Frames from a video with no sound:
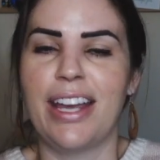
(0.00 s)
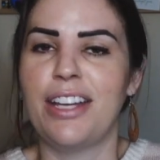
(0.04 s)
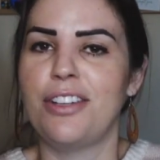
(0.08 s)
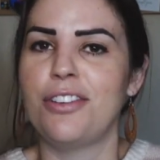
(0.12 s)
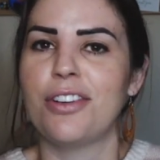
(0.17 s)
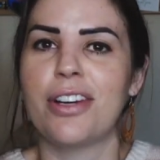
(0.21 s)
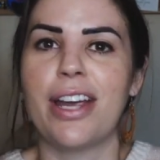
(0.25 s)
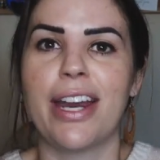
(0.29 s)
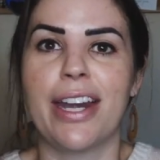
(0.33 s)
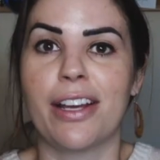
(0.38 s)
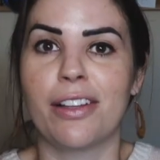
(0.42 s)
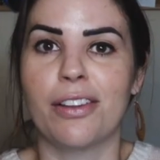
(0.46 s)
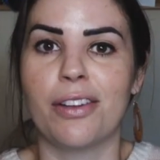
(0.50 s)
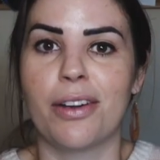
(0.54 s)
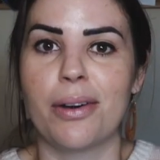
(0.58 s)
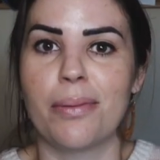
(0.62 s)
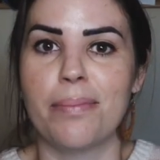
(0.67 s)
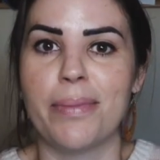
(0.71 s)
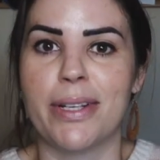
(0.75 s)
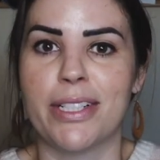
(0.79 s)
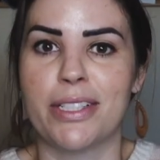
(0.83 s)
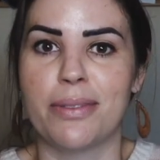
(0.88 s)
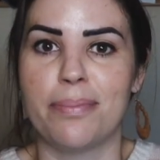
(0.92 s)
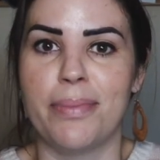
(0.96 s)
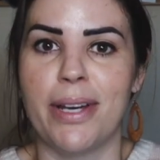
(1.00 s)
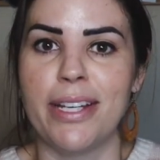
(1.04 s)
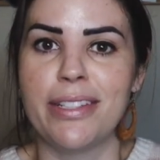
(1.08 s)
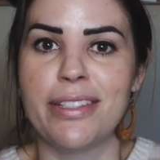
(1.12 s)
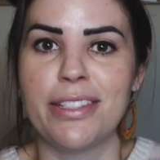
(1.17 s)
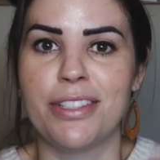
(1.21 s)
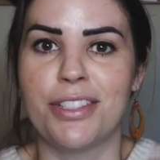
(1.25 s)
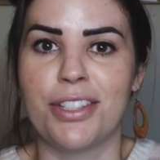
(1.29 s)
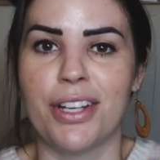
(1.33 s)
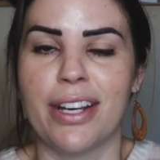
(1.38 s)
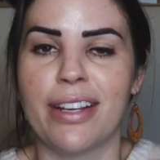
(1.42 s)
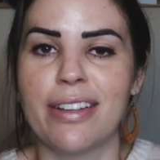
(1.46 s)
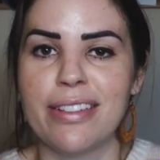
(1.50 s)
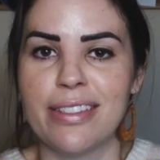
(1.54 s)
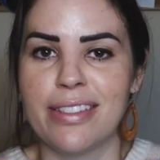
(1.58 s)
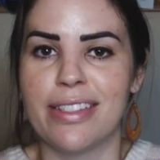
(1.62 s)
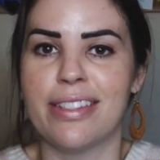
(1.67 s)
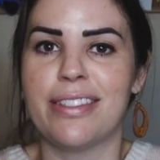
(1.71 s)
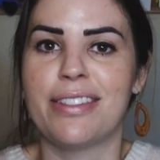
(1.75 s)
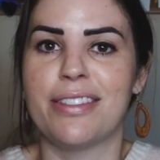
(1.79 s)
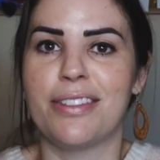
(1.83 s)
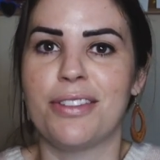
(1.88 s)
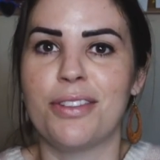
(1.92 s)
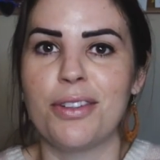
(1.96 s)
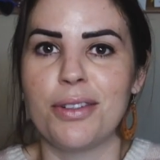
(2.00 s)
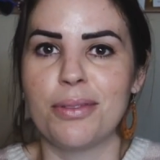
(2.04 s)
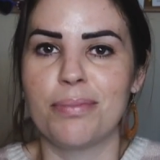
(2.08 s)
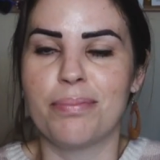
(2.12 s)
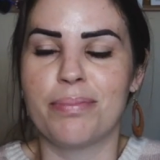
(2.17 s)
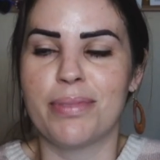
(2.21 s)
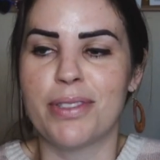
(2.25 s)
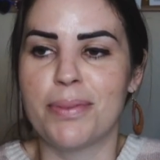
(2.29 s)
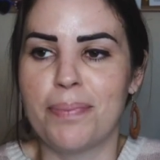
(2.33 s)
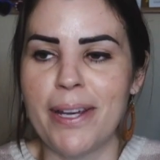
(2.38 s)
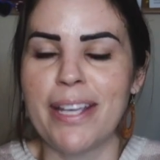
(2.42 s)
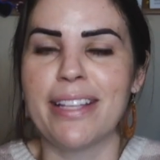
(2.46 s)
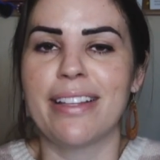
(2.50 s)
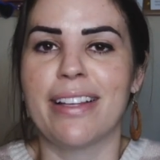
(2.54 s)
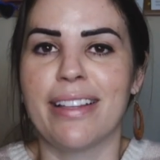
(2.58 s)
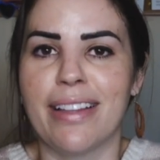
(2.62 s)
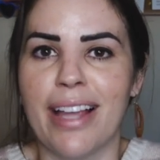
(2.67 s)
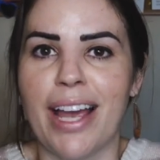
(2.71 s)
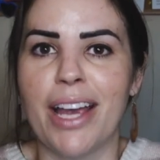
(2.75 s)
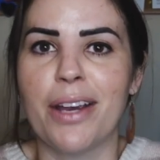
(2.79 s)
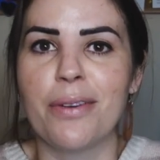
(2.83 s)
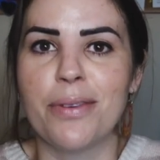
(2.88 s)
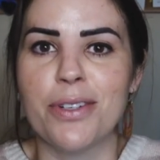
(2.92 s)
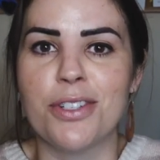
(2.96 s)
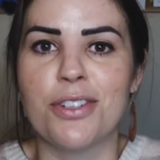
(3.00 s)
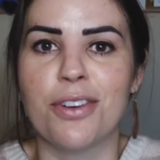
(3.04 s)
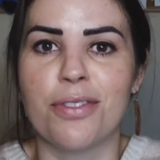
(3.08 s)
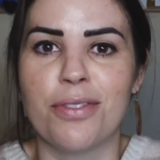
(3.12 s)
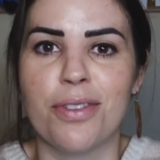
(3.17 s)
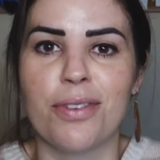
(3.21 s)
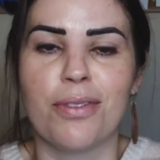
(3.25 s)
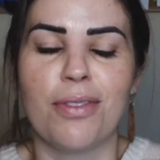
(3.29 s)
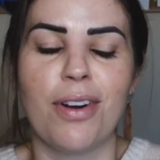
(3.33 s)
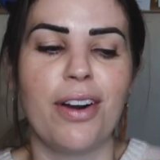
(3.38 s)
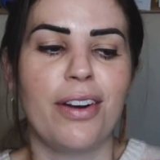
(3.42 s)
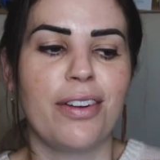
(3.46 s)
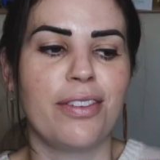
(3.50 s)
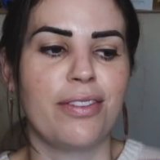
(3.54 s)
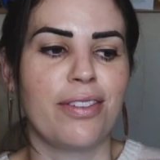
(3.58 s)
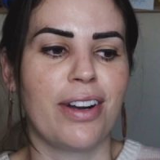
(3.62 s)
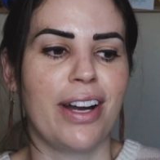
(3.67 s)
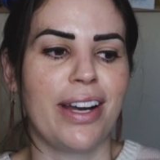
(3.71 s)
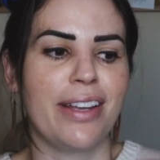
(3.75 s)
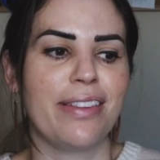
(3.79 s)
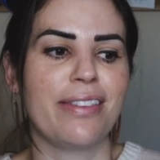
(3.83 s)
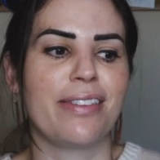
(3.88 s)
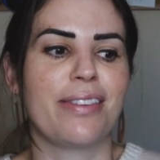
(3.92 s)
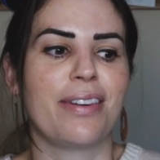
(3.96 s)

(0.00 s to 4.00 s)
and you're getting a lot of mixed messaging because you're speaking the language of the road, right?